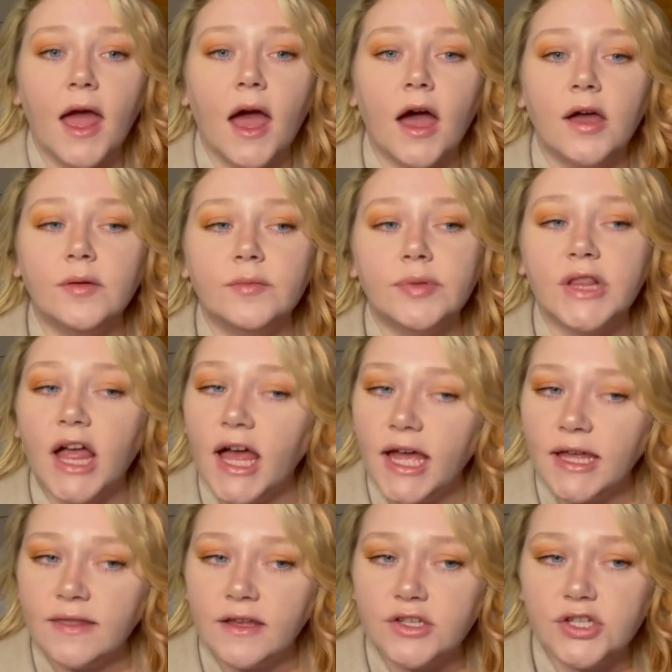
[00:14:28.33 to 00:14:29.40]

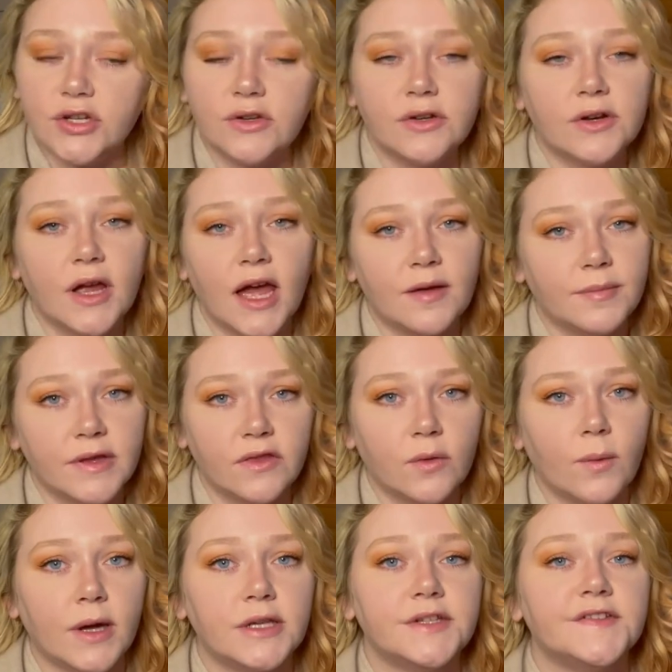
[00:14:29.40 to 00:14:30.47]
implying that Junior had been the
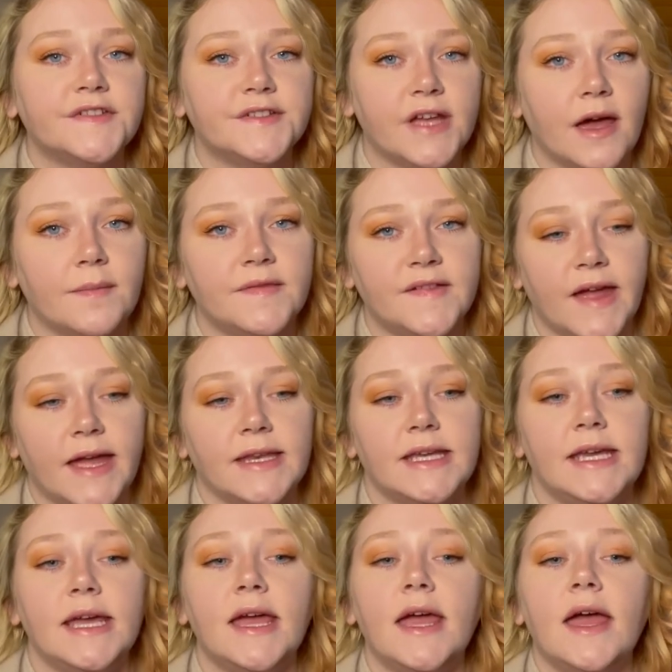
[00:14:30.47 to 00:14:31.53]
one to stab
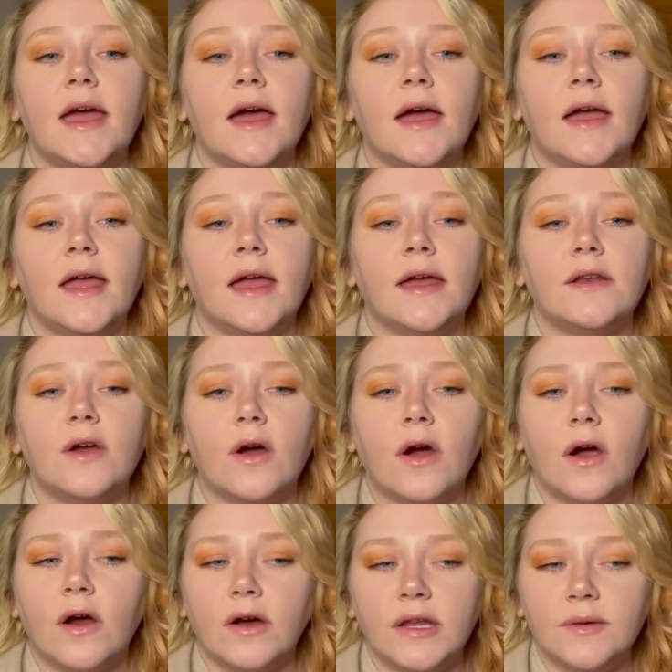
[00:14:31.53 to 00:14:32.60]
Sandy, and
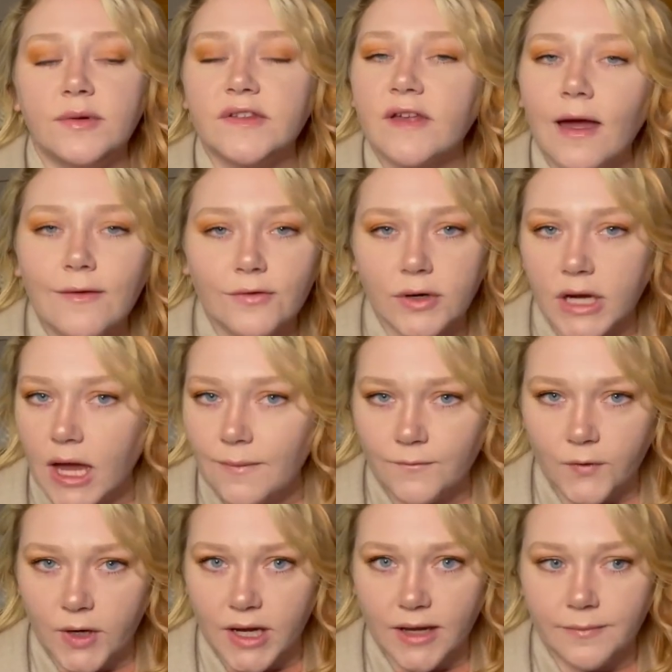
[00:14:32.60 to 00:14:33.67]
Artie was covering up
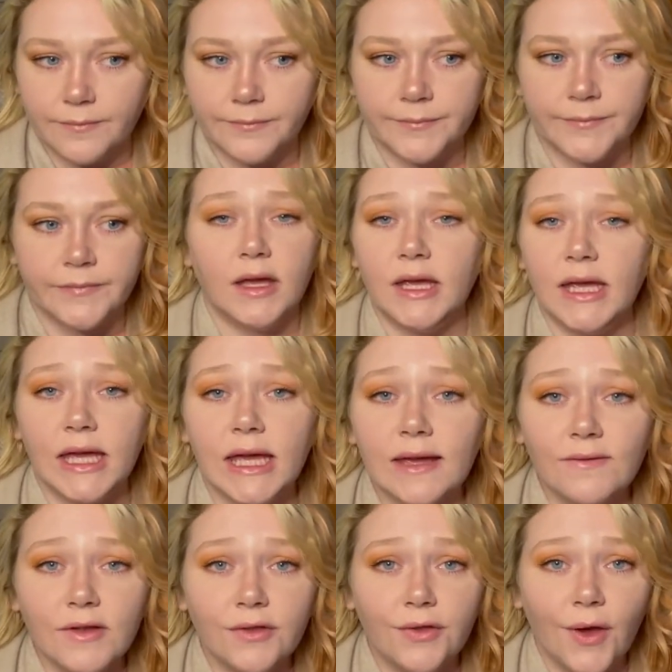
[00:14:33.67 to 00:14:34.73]
for him.
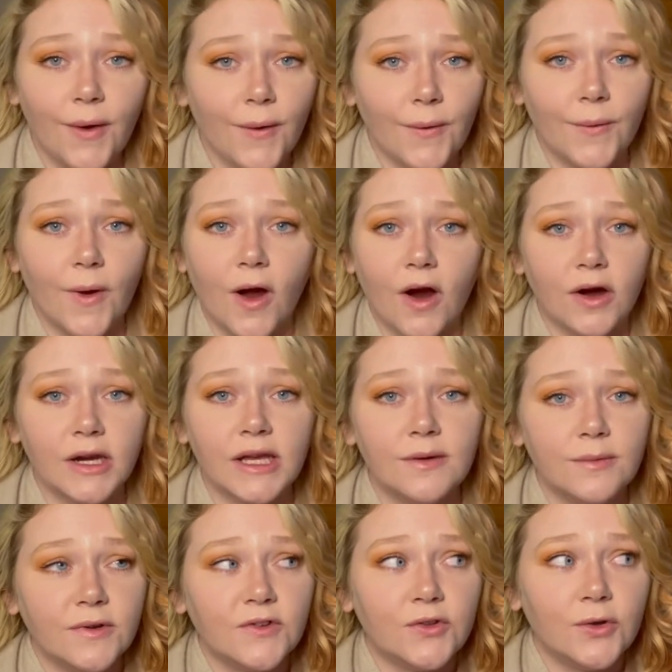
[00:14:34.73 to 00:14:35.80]
Even though Artie
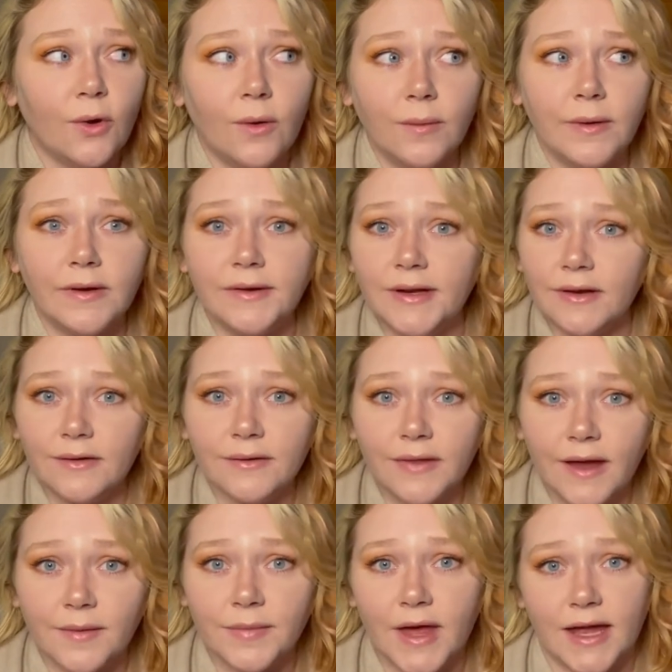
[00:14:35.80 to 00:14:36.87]
was nowhere near
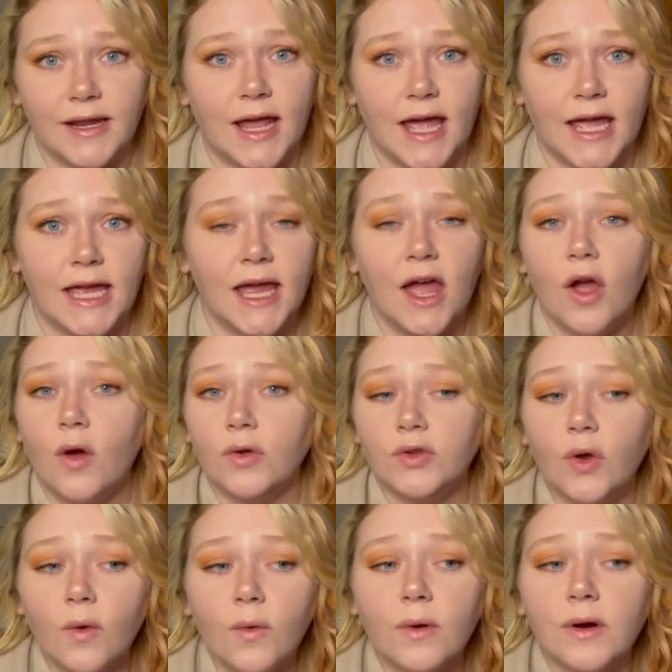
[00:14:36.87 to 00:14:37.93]
them that night,
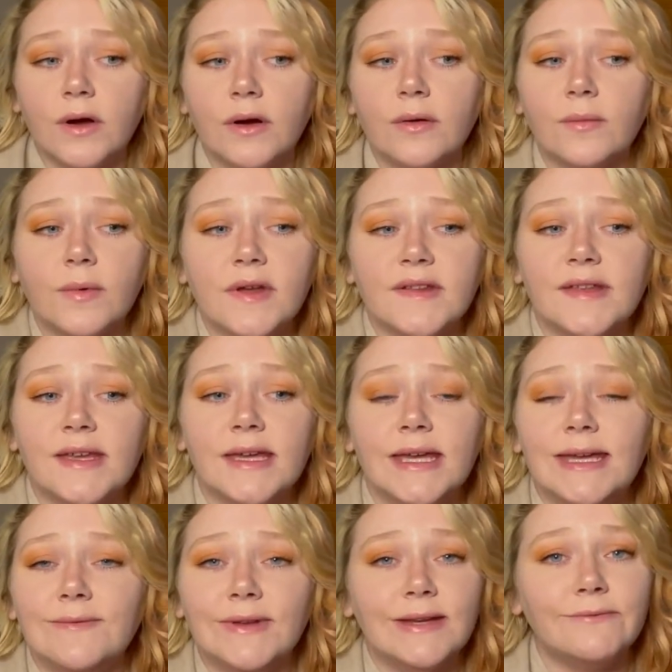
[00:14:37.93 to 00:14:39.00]
nor was he
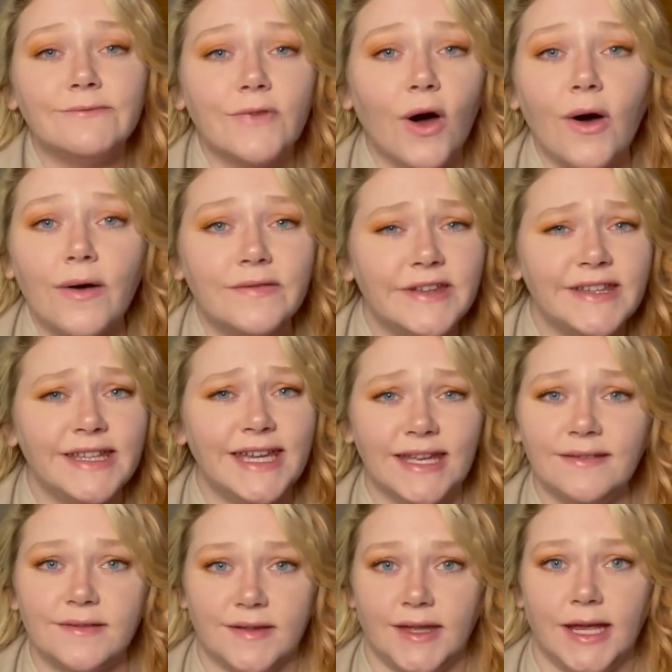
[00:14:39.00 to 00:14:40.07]
even involved in the
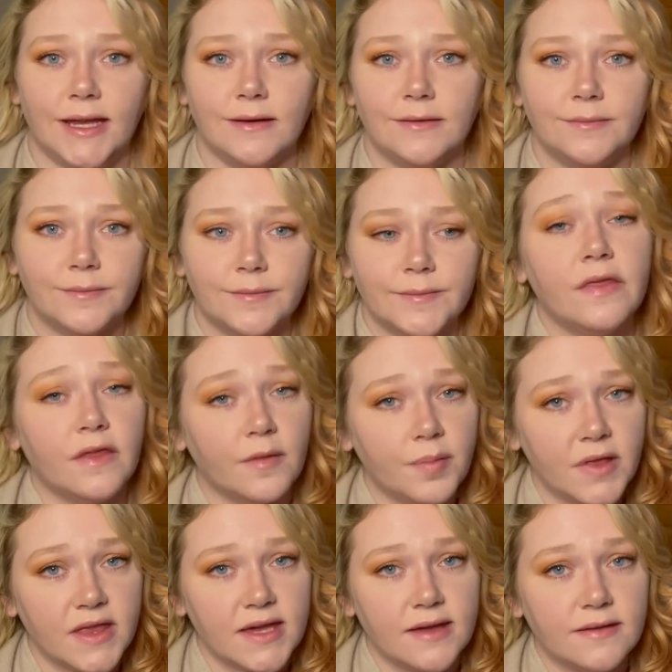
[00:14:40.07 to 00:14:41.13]
incident. the
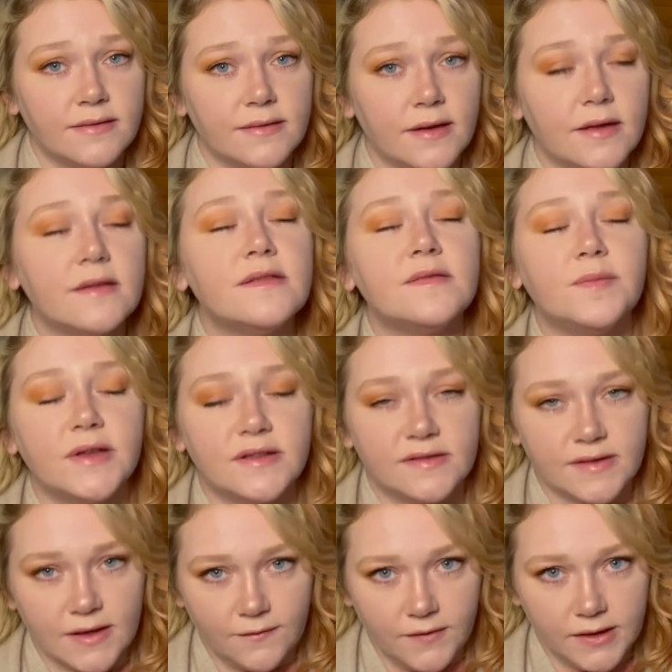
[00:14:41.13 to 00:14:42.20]
police,
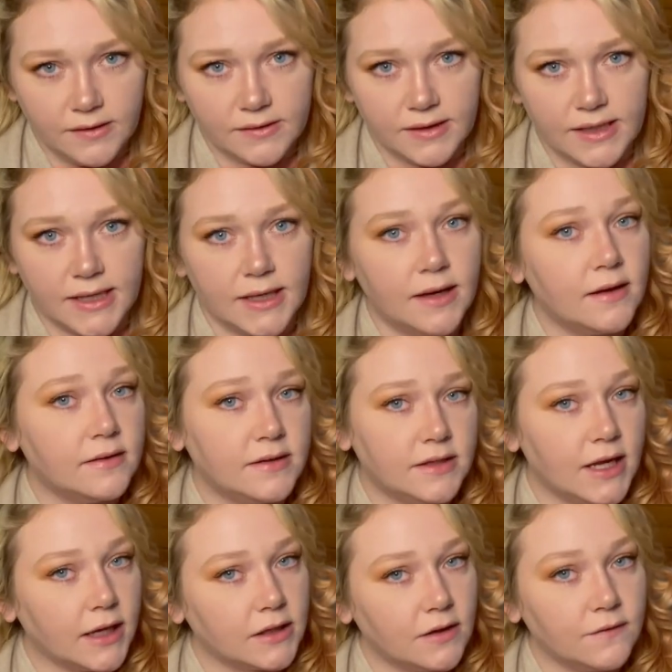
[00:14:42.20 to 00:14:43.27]
specifically
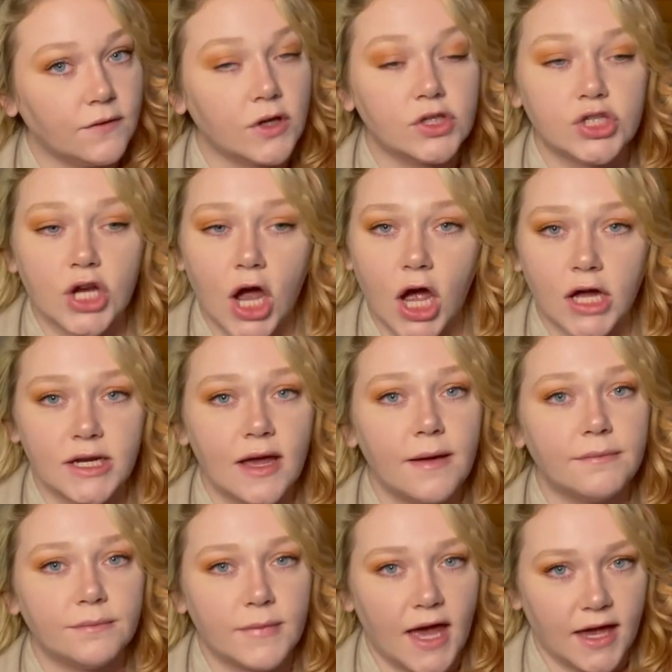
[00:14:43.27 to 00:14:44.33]
Detective John
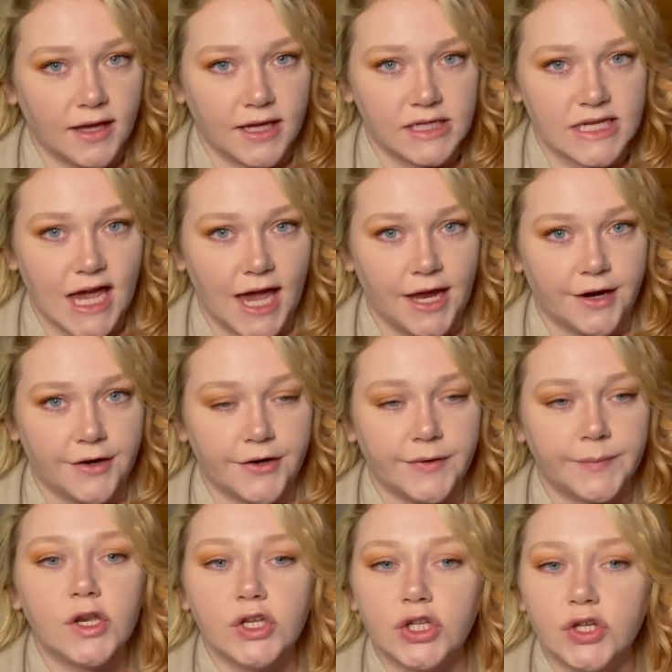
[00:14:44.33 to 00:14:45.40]
McIntyre,
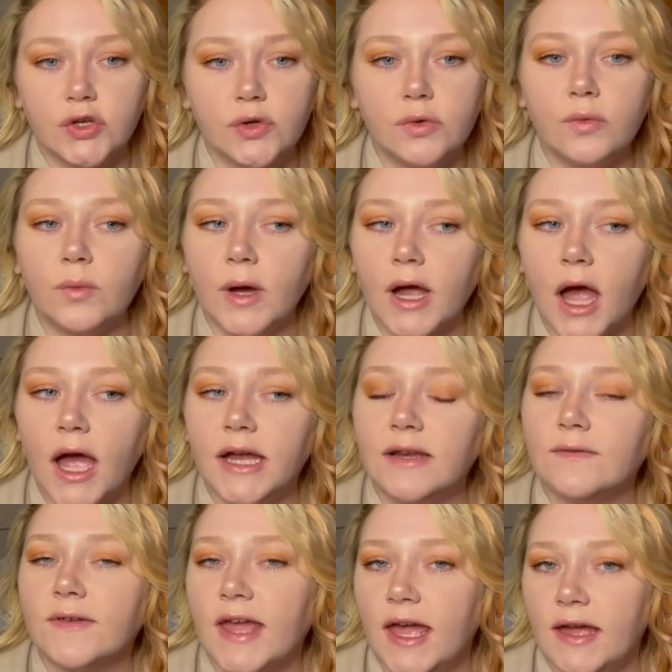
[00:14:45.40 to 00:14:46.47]
knew what kind
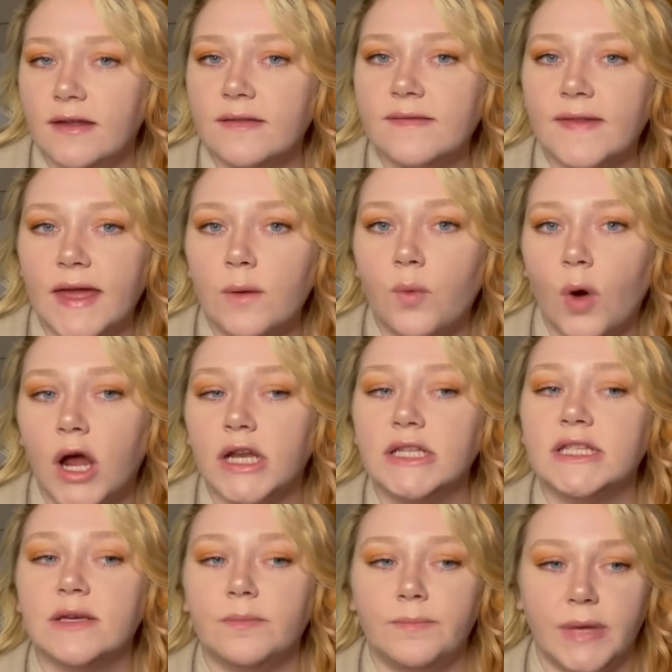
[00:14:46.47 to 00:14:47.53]
of case they wanted
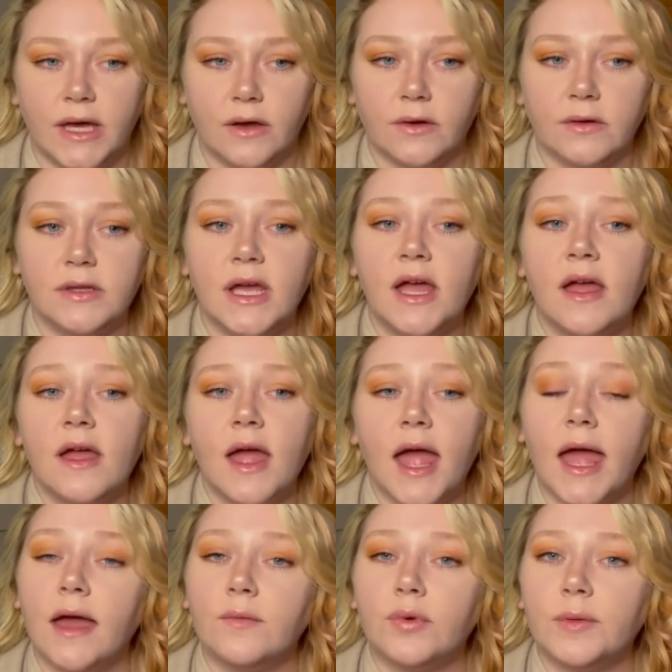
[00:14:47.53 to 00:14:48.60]
to build
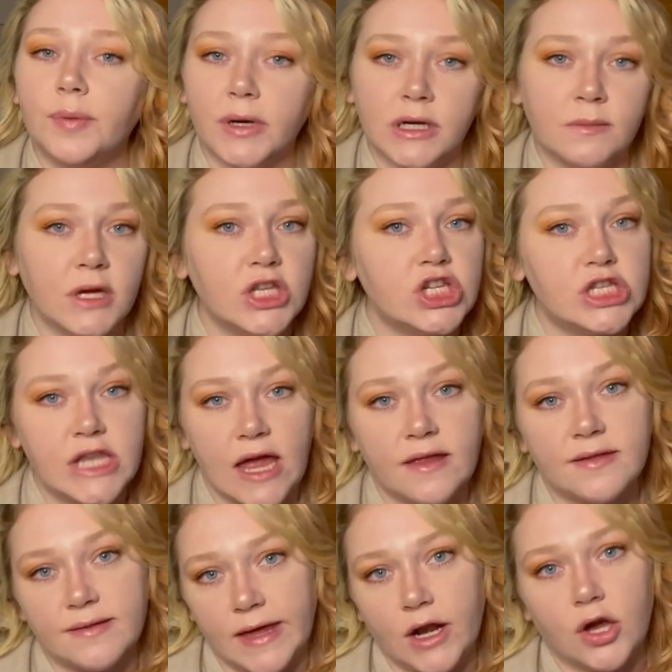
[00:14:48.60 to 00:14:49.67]
and were pretty much dead
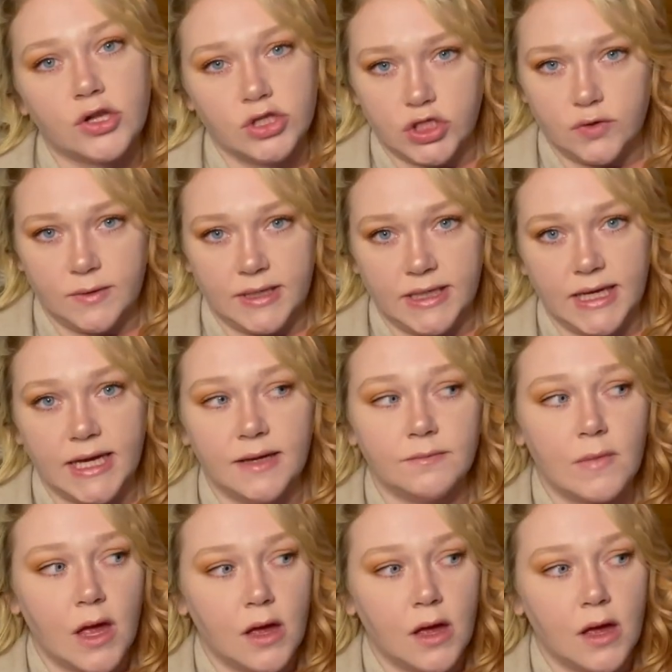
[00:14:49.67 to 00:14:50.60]
set on doing it